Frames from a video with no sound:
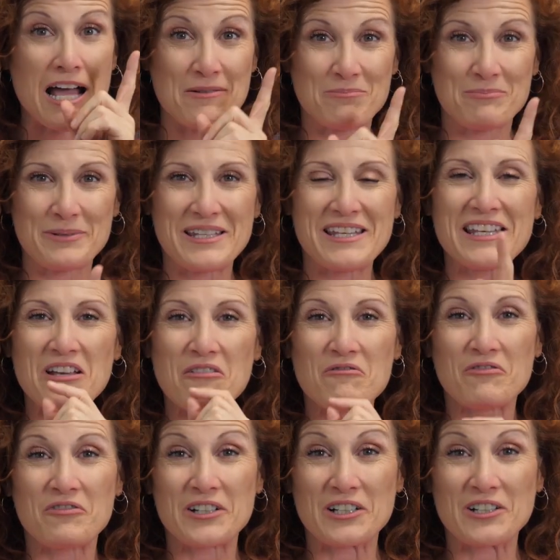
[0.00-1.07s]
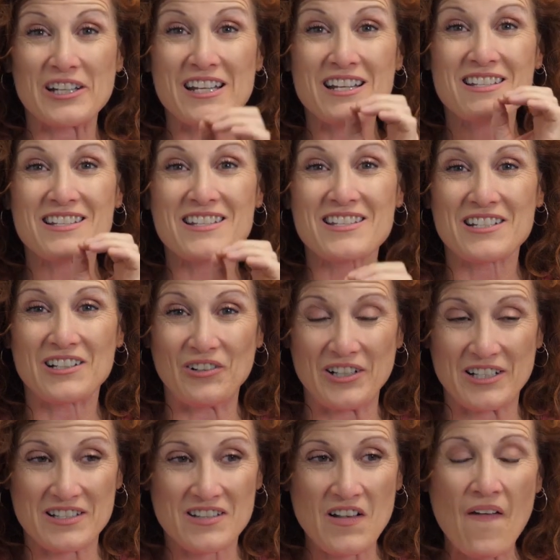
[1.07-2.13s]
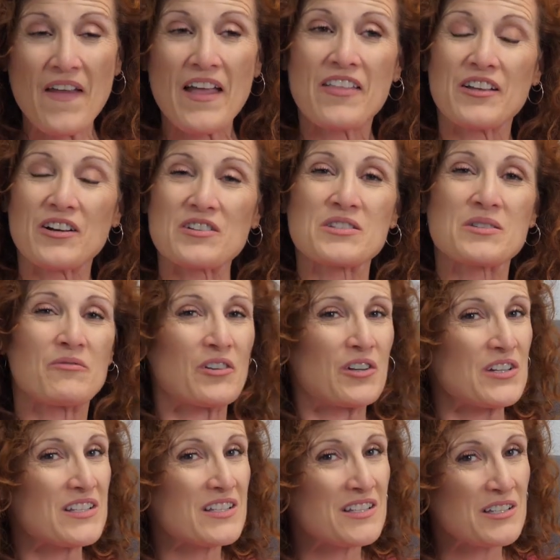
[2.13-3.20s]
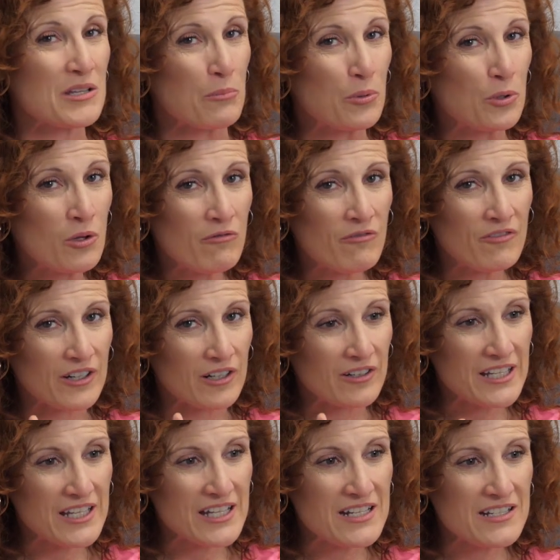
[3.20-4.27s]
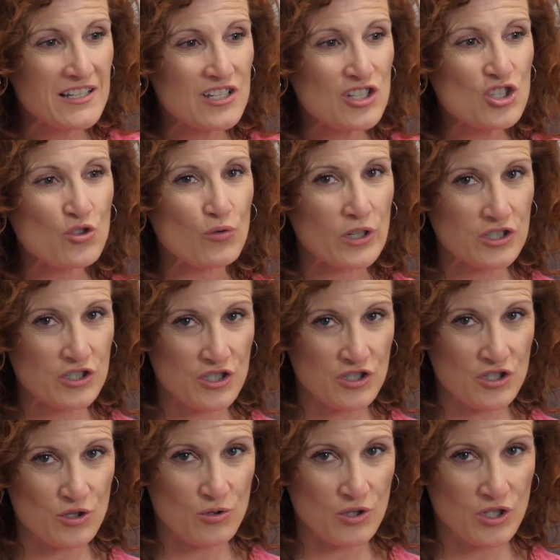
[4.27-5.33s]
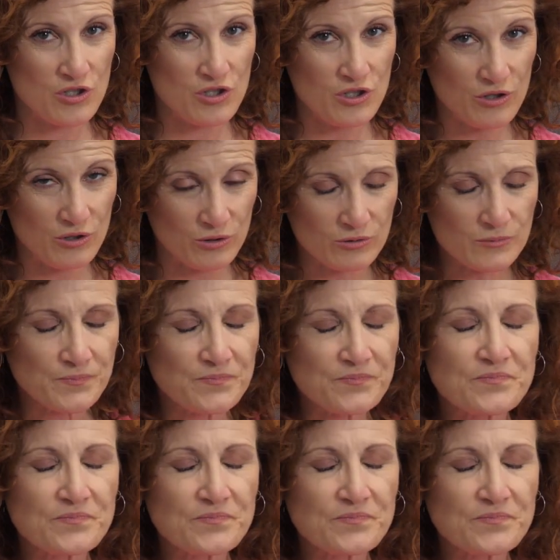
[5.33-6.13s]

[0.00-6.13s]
I'm being very serious. There are some very simple, very easy stretches you can do